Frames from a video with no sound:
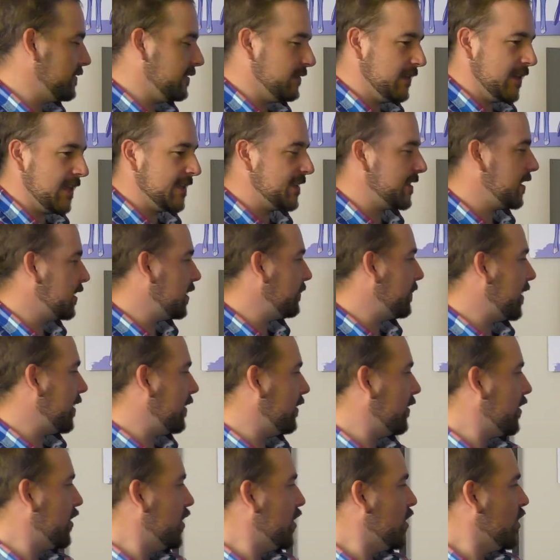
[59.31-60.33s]
less said the
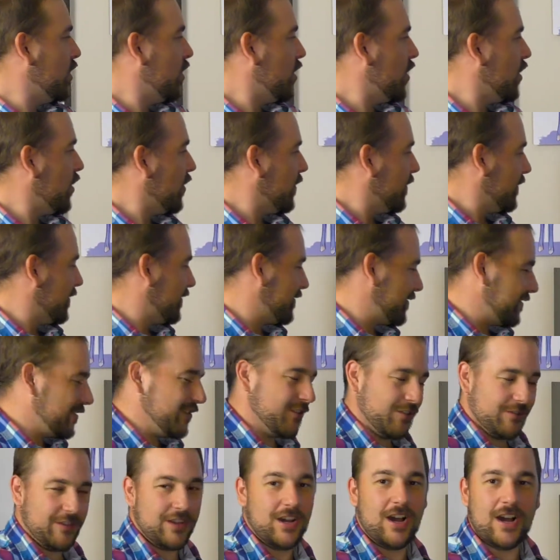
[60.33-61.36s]
better. Not the